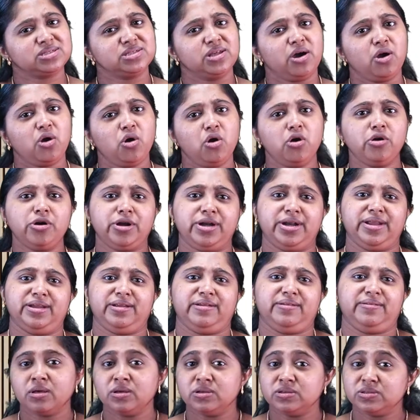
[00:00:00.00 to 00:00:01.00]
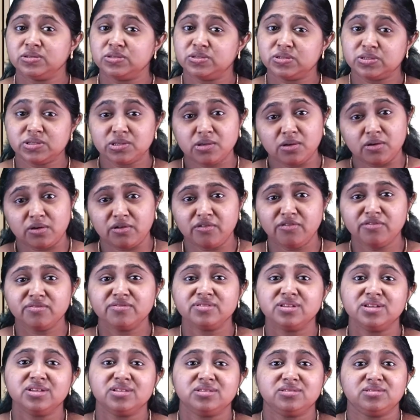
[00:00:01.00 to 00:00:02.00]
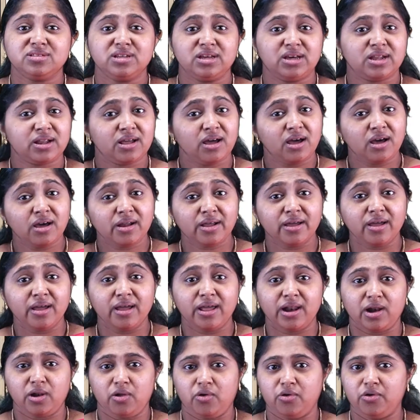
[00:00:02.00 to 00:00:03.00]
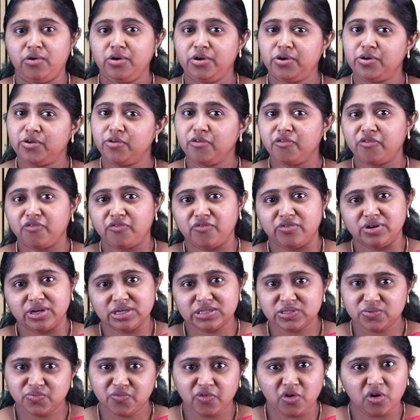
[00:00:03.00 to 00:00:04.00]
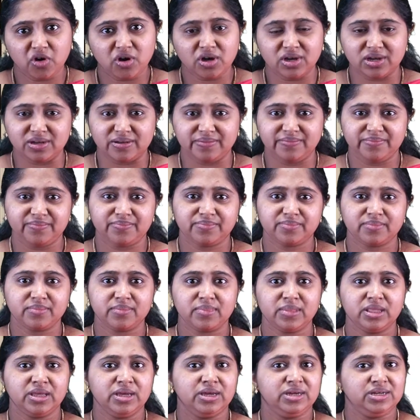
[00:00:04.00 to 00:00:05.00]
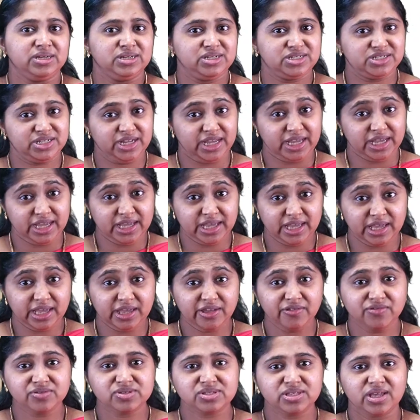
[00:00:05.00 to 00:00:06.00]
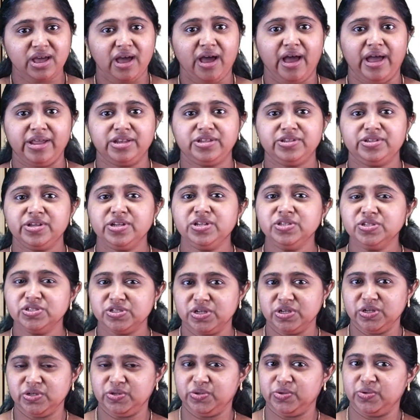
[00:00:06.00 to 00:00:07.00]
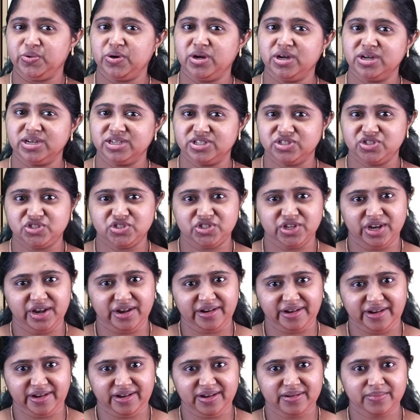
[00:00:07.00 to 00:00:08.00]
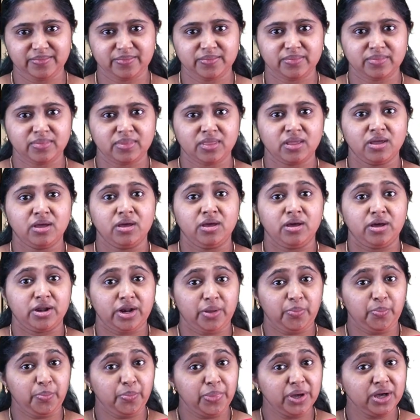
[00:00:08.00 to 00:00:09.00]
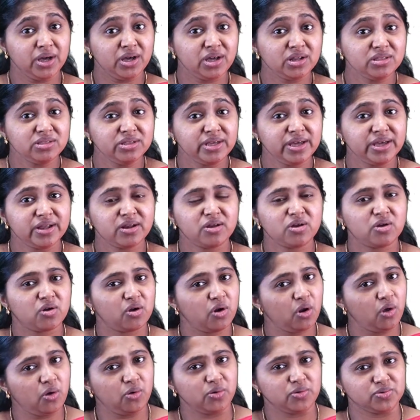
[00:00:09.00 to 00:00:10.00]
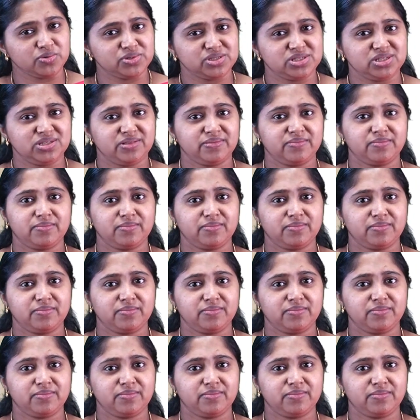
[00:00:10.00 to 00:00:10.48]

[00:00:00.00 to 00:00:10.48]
the cotton. So, there are a lot of works for her. She gives attention to her children, repairs their clothes,